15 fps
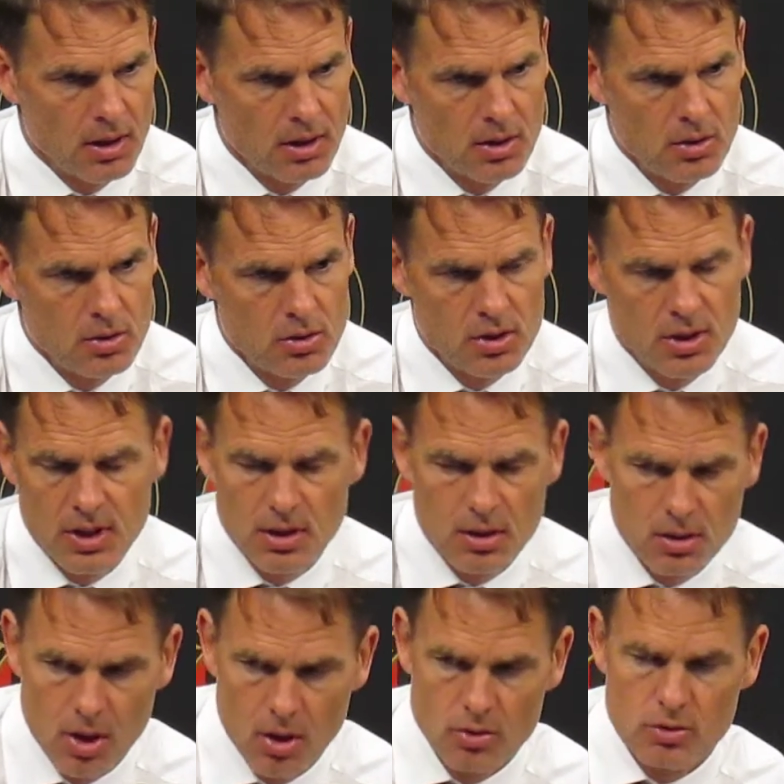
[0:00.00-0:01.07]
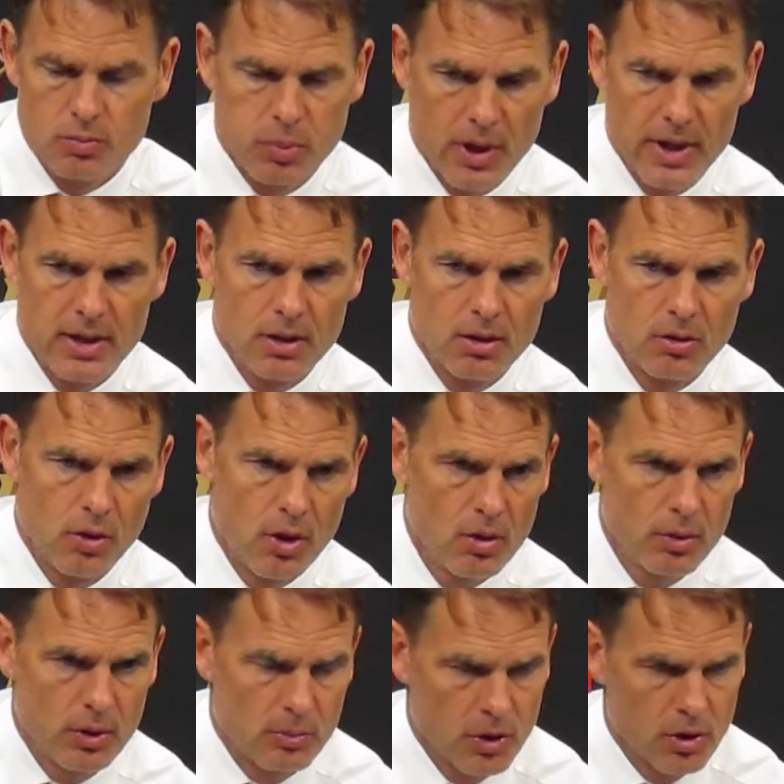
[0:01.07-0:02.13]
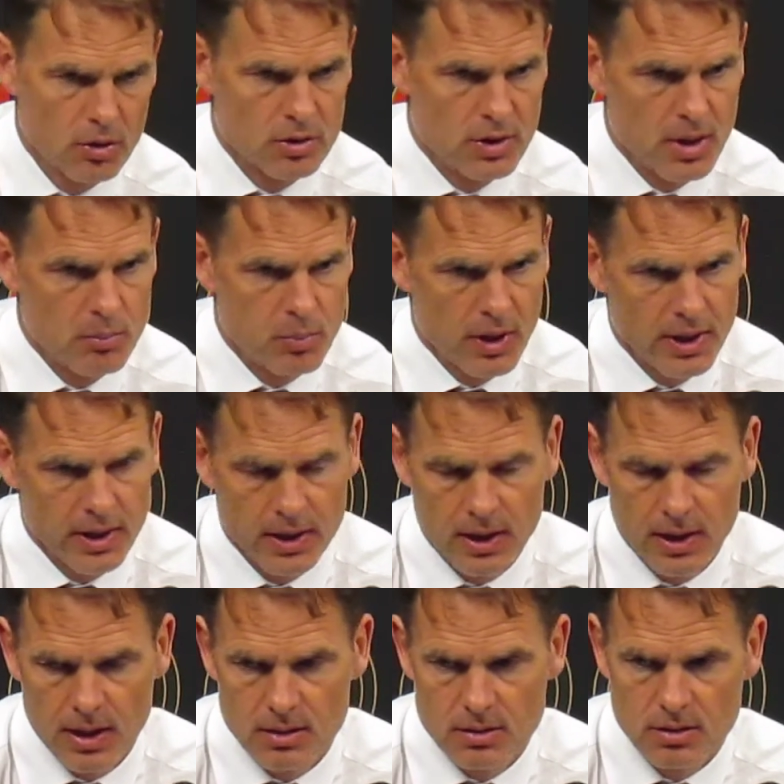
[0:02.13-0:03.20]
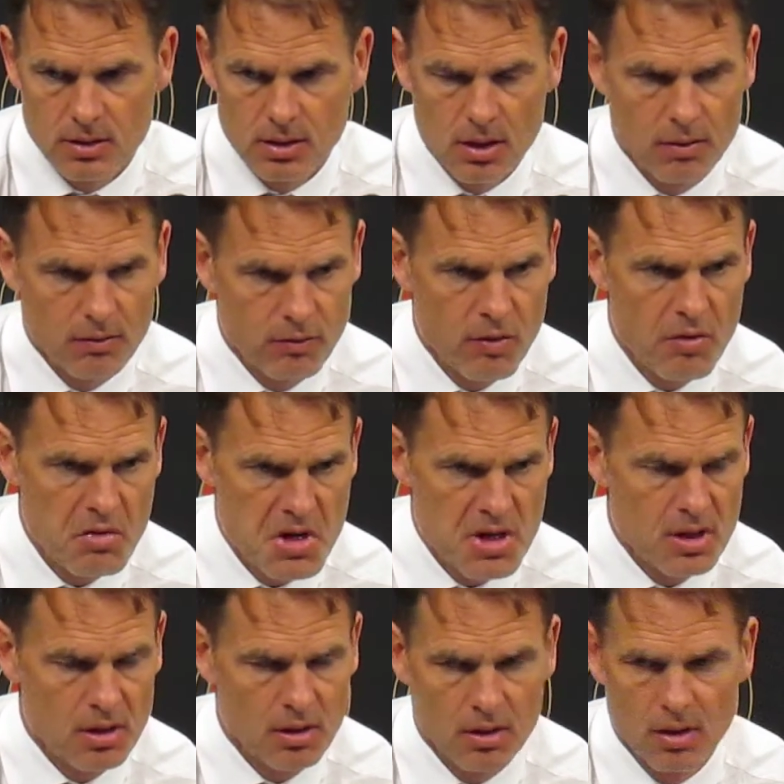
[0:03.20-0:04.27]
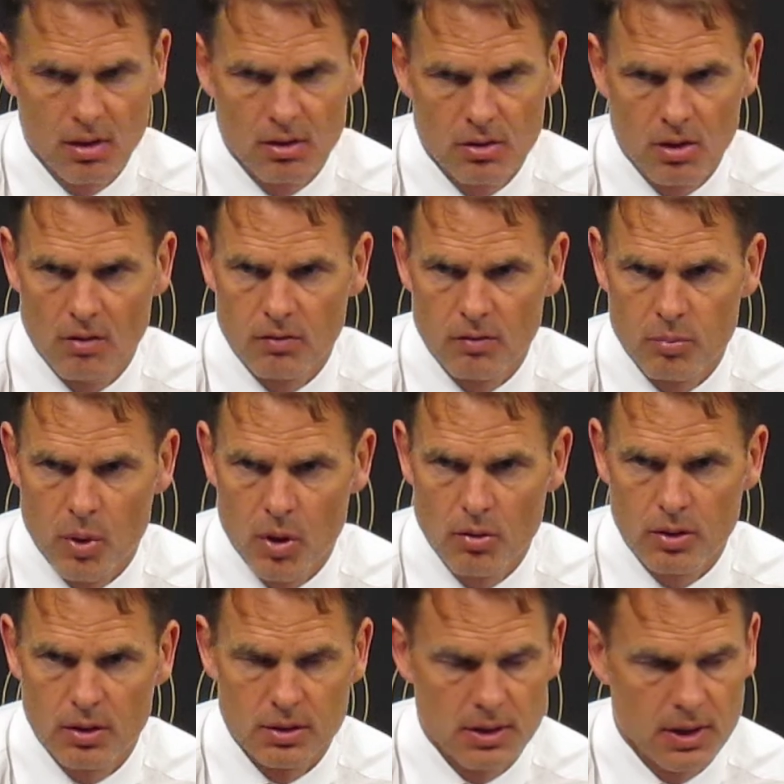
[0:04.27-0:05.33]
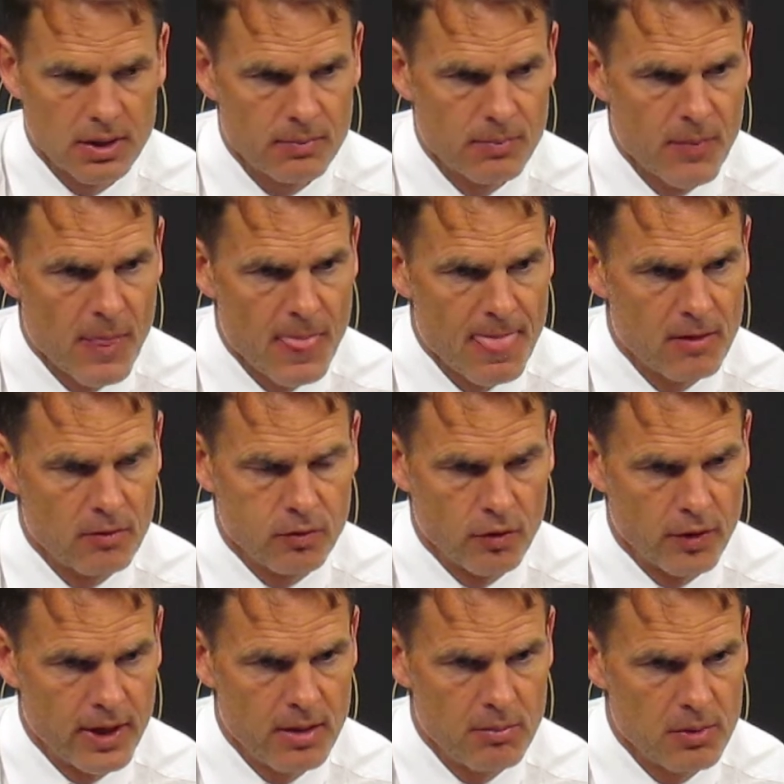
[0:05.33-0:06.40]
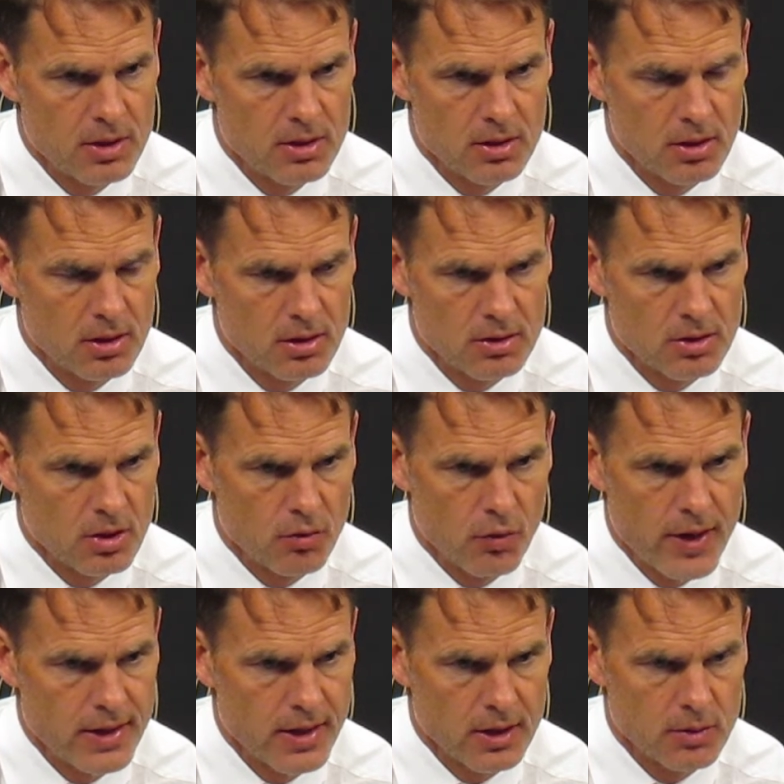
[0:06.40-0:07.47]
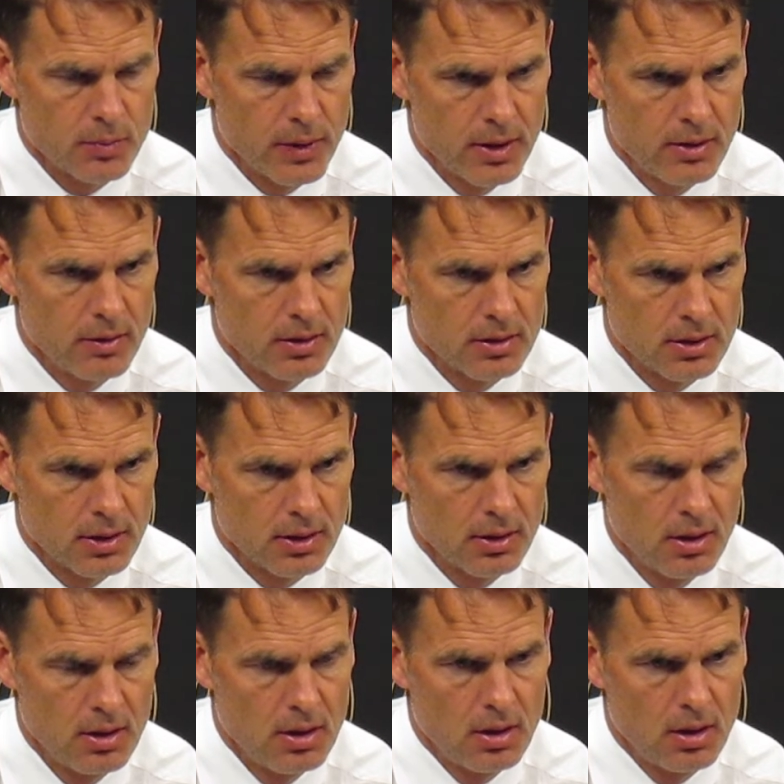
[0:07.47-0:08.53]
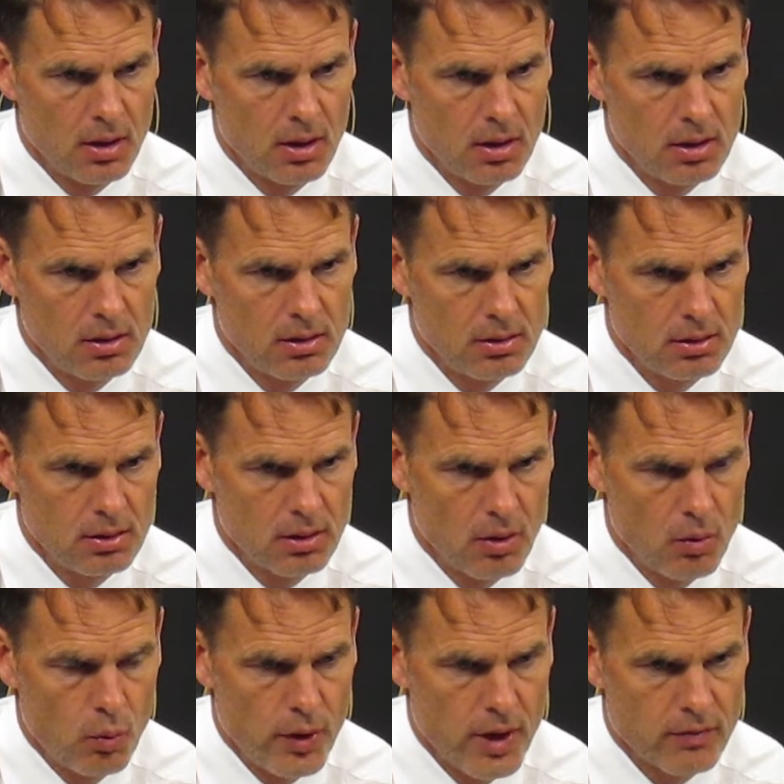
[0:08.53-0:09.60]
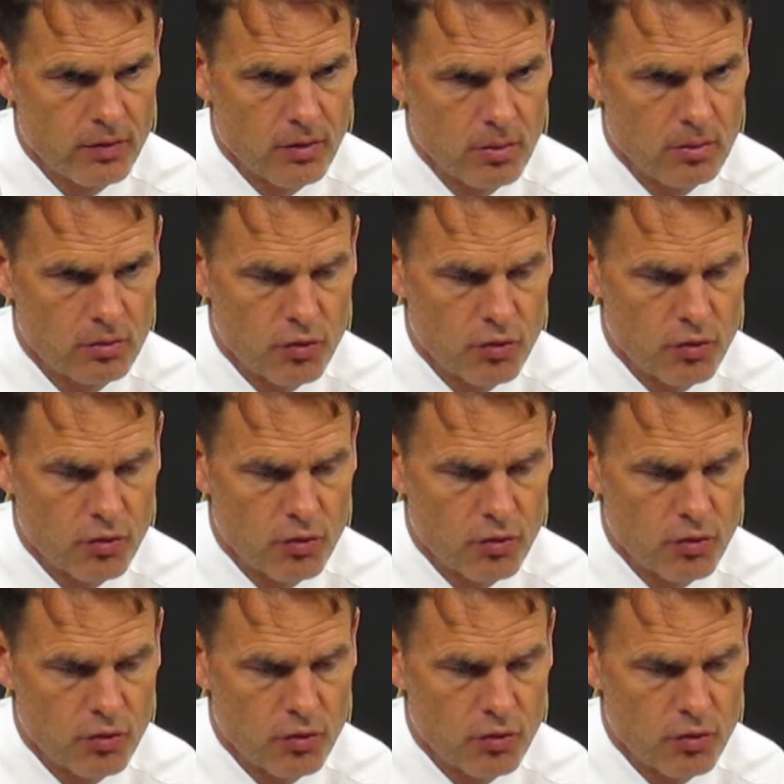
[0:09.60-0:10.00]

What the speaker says: you see those players growing because they're playing against very tough opponents, and for him it's a great experience. And you know, we have to